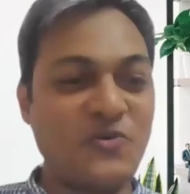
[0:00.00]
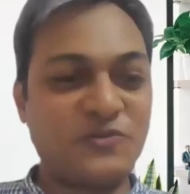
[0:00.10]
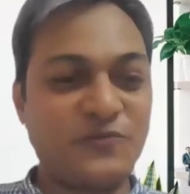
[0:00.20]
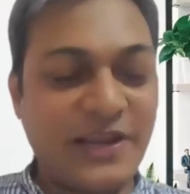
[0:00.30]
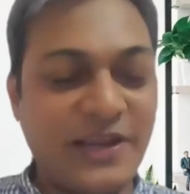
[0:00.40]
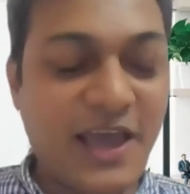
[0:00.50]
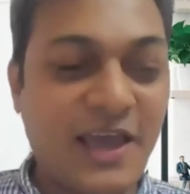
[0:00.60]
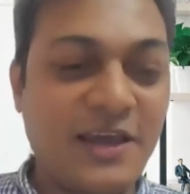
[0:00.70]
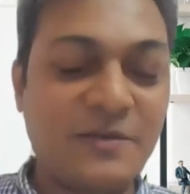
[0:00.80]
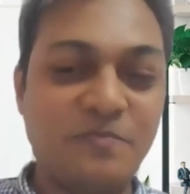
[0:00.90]
much, Willie.
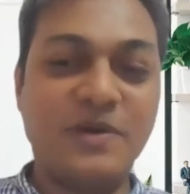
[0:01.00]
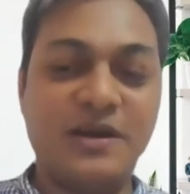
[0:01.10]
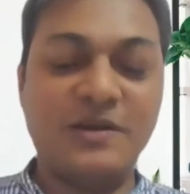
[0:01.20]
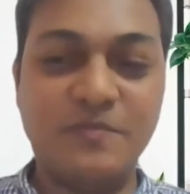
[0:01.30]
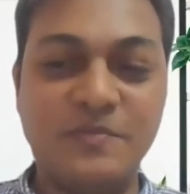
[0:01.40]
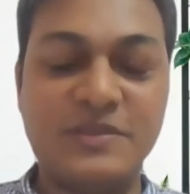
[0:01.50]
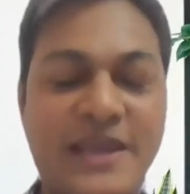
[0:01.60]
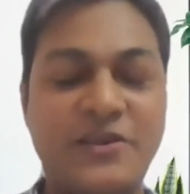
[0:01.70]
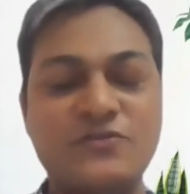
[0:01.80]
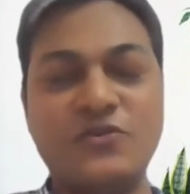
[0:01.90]

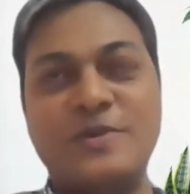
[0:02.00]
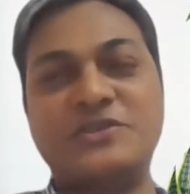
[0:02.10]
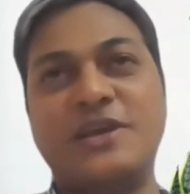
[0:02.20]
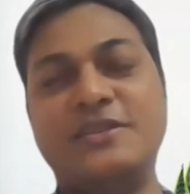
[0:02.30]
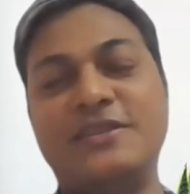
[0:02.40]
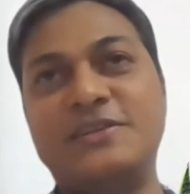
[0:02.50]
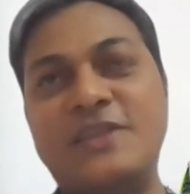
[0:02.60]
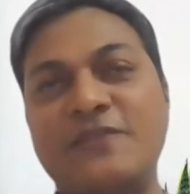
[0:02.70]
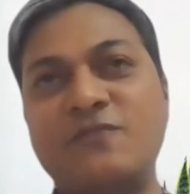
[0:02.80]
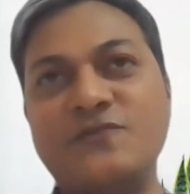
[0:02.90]
Thank you so much.
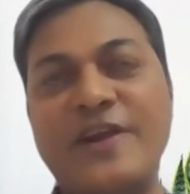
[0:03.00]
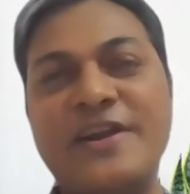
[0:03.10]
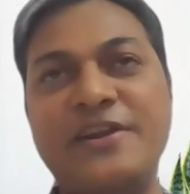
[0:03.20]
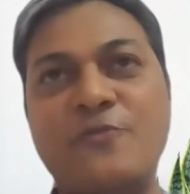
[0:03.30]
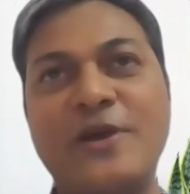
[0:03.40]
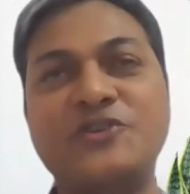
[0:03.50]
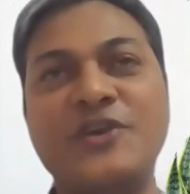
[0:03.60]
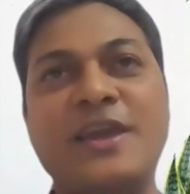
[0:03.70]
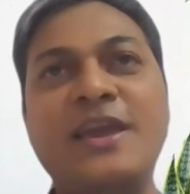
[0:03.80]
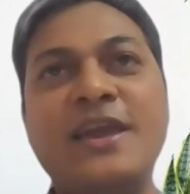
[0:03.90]
That was very
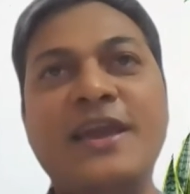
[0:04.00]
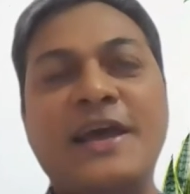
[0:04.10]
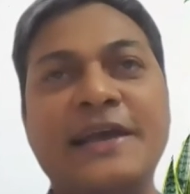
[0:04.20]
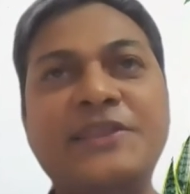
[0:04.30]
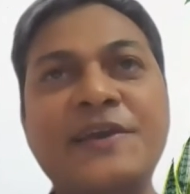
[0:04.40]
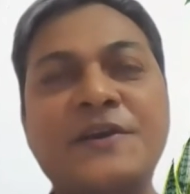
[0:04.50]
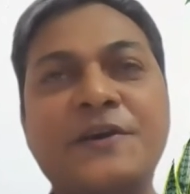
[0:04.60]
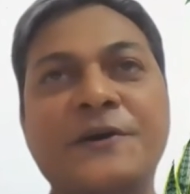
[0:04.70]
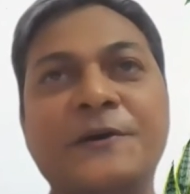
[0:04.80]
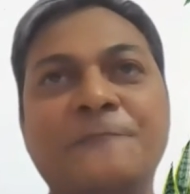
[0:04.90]
interesting. I think
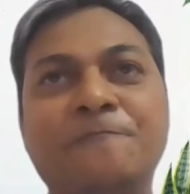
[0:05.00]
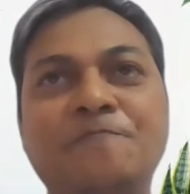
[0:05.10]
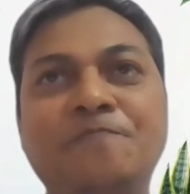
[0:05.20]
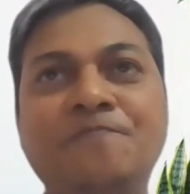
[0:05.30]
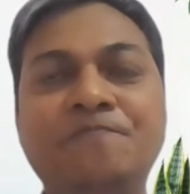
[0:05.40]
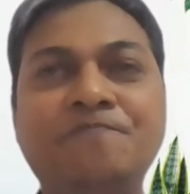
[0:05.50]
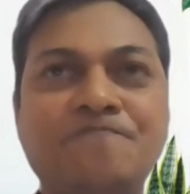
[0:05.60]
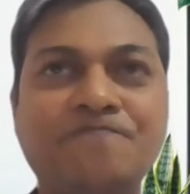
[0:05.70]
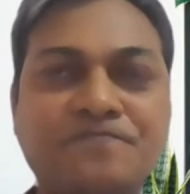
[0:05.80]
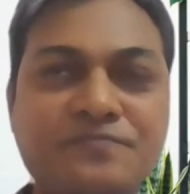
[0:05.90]

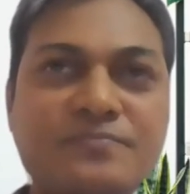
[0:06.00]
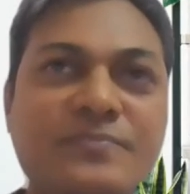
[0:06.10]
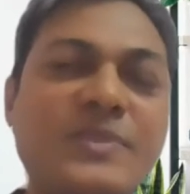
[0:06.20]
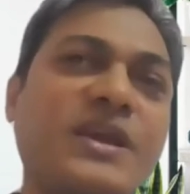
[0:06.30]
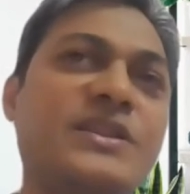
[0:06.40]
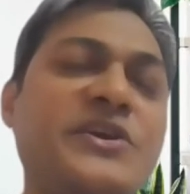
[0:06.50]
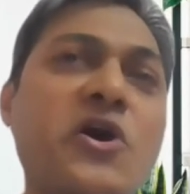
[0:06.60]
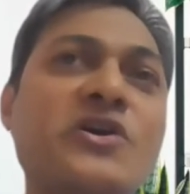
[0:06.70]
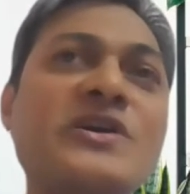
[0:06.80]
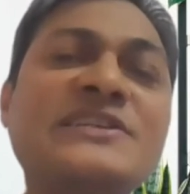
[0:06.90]
the
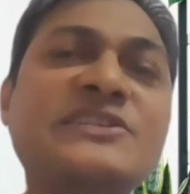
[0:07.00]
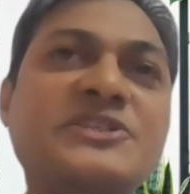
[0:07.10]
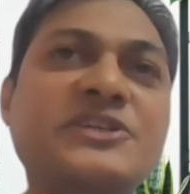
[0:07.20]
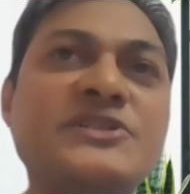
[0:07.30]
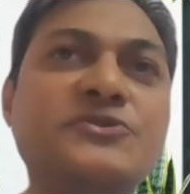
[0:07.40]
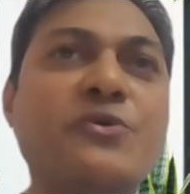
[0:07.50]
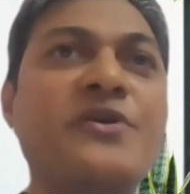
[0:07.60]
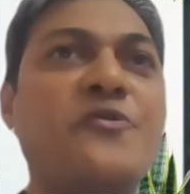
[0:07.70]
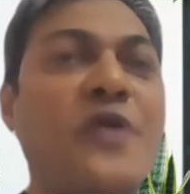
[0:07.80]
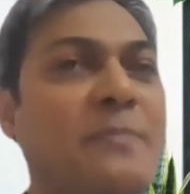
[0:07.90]
organizations who
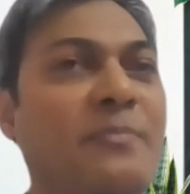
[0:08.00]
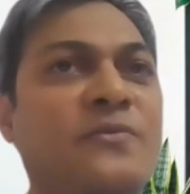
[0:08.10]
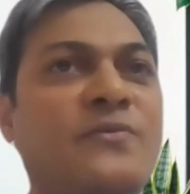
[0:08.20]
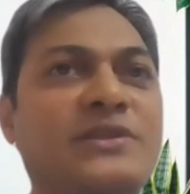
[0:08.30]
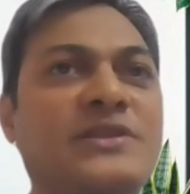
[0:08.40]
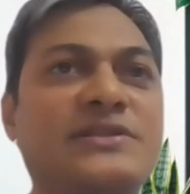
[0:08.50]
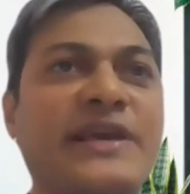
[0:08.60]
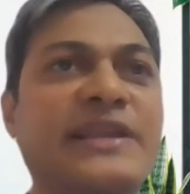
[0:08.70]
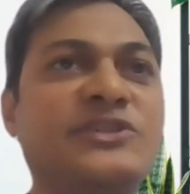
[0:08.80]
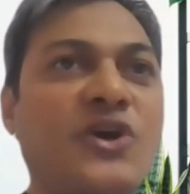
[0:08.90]
are grappling with the
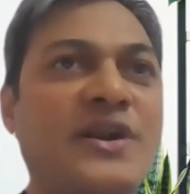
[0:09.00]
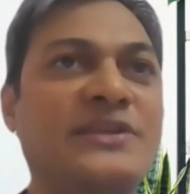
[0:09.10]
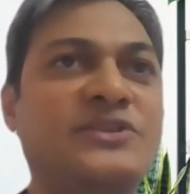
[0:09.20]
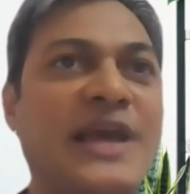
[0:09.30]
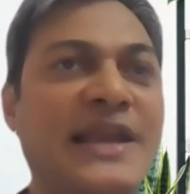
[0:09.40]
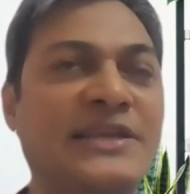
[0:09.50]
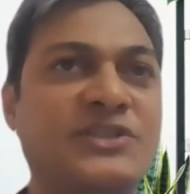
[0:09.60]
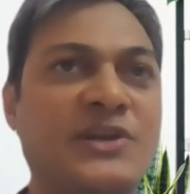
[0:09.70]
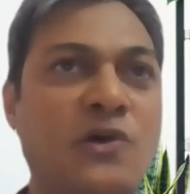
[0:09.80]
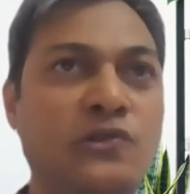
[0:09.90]
skill shortage
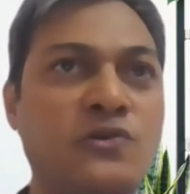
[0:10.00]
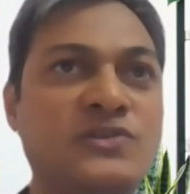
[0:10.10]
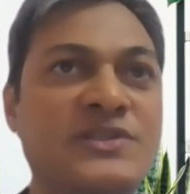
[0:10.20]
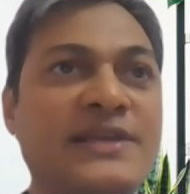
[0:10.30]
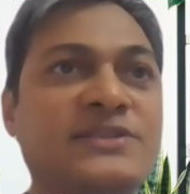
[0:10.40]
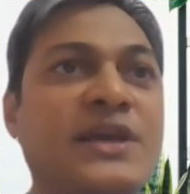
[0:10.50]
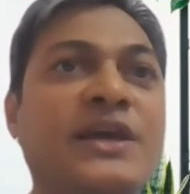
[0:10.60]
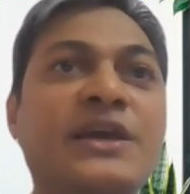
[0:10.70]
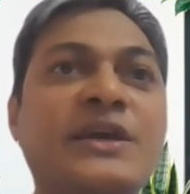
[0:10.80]
challenge and all those things,